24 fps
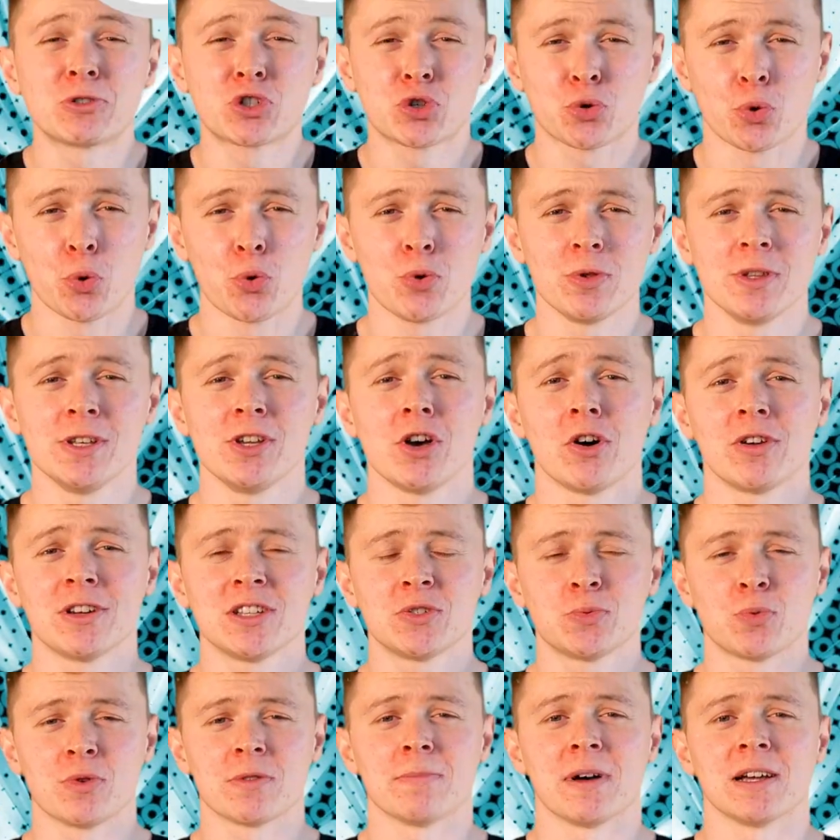truly
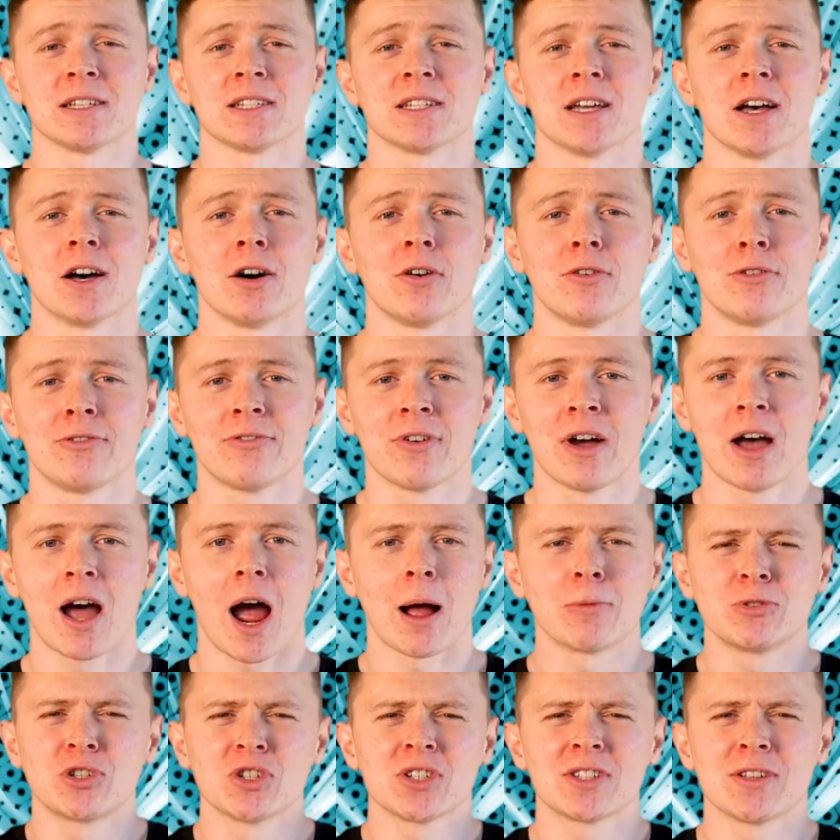honest with myself,
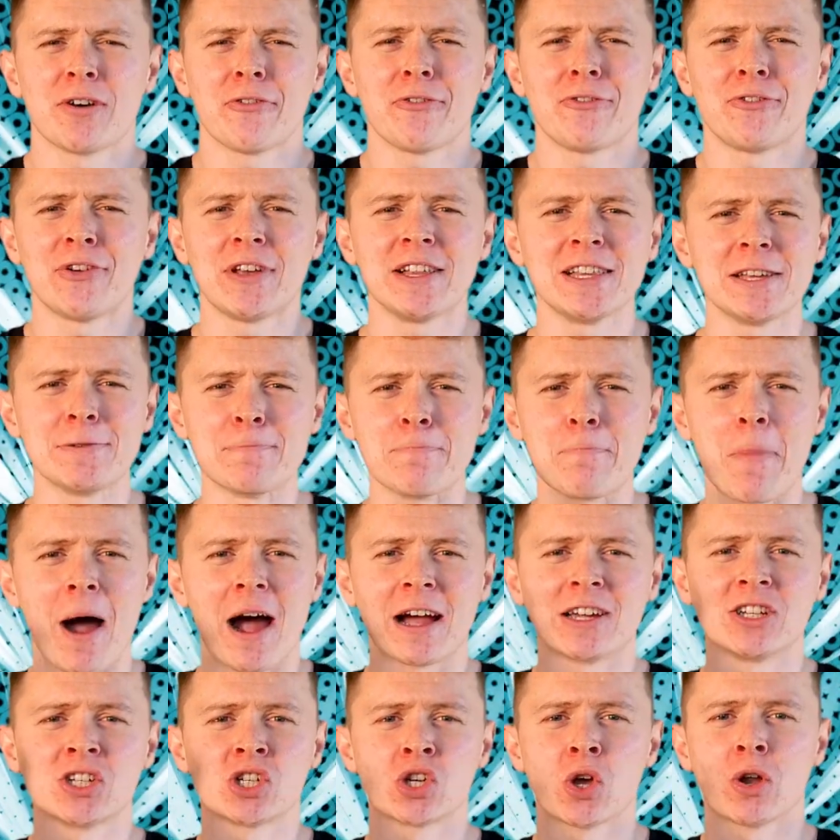I'm just not feeling
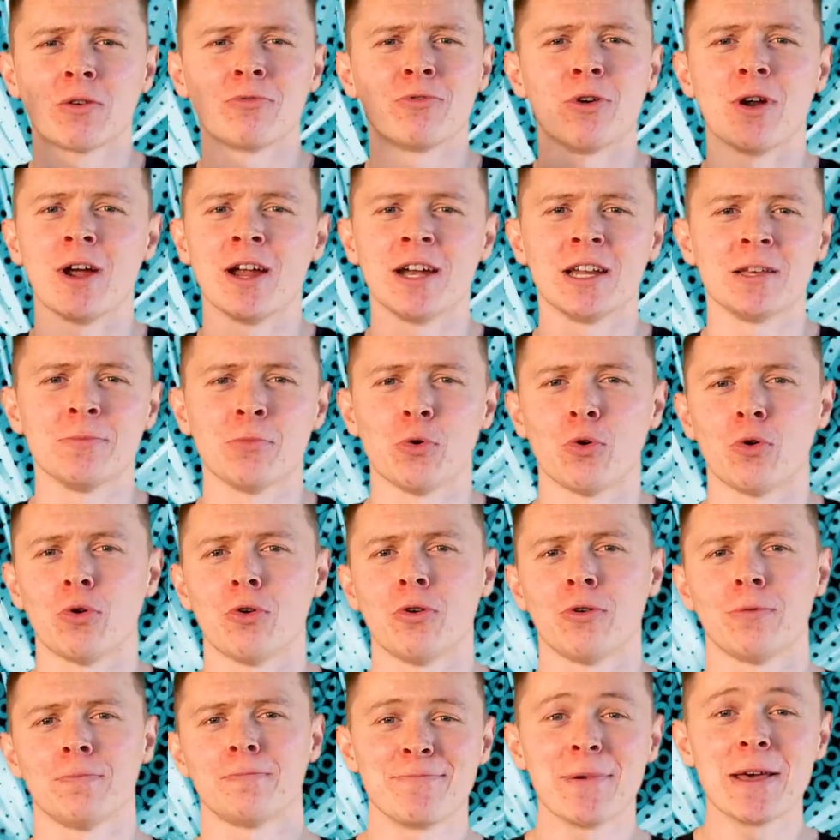my genre anymore.
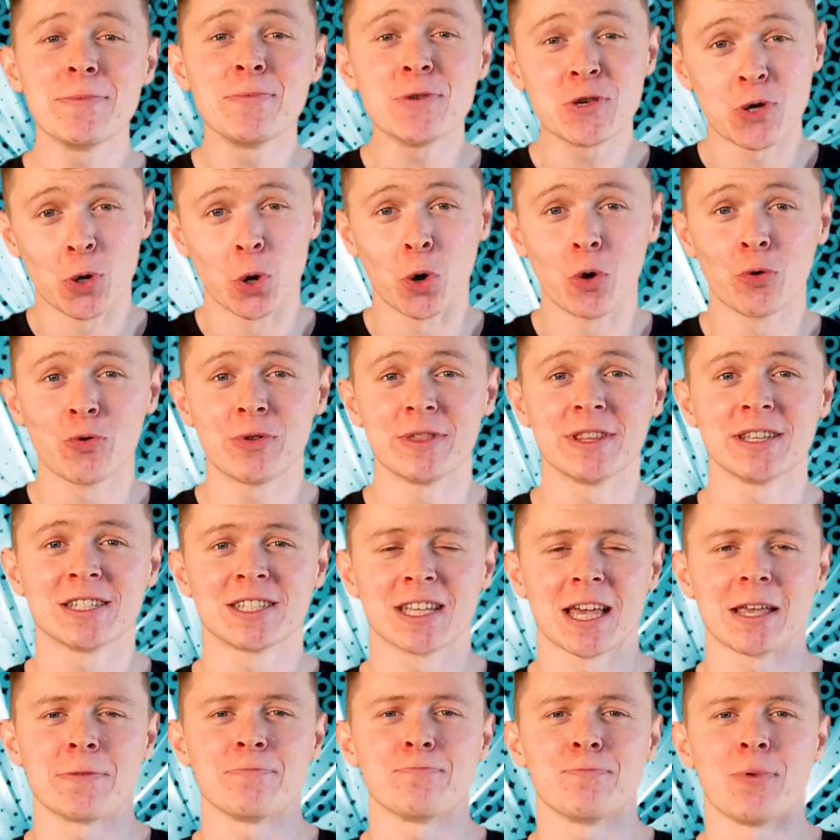Maybe you're in the
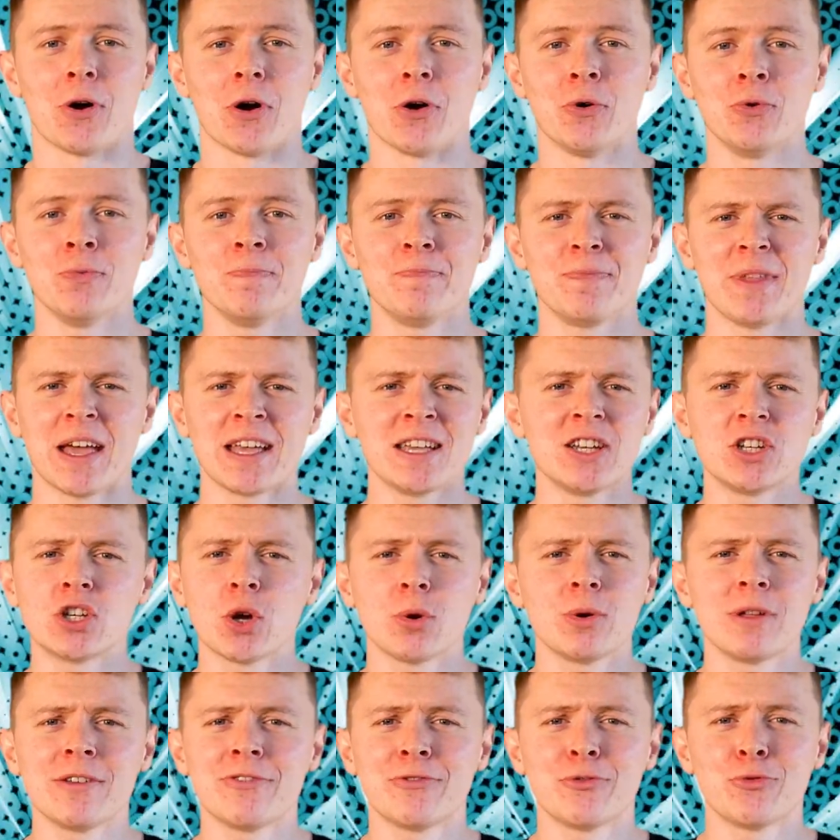same boat and you
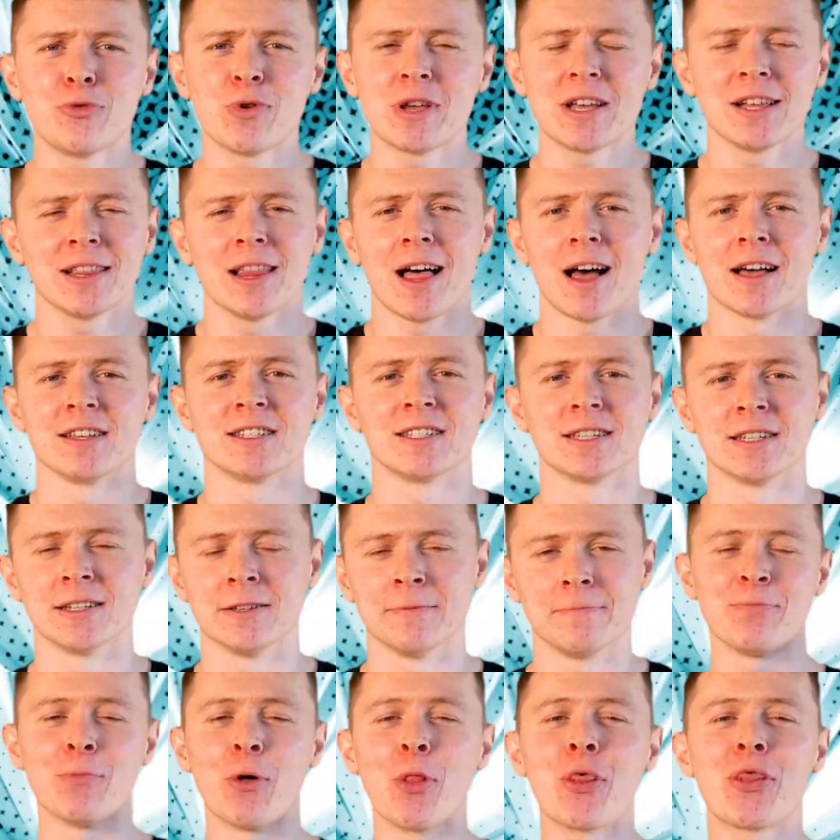don't even realise it,
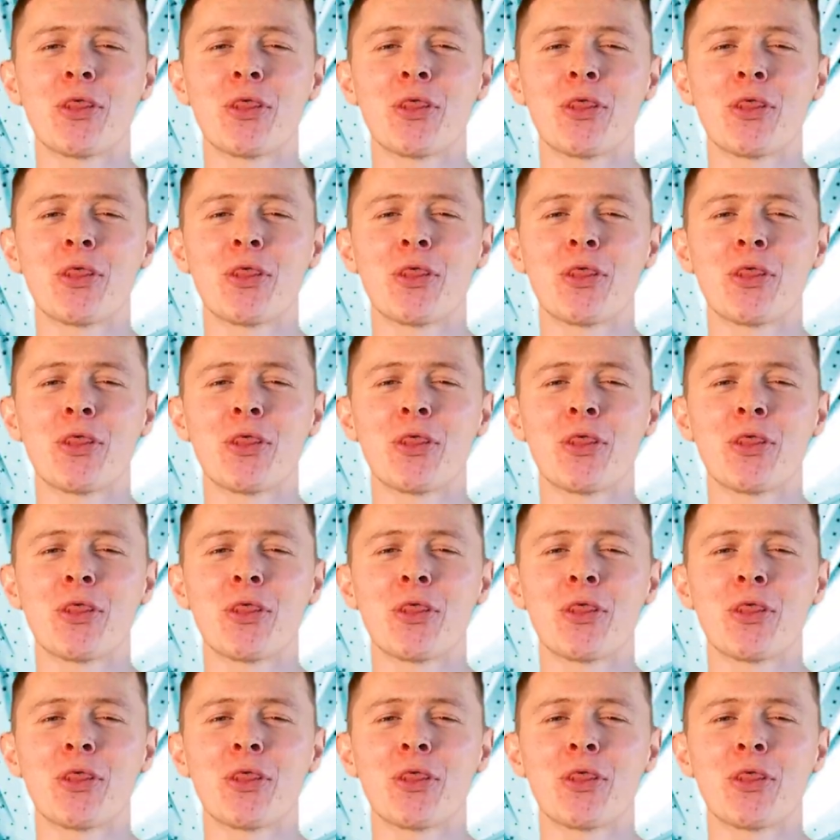but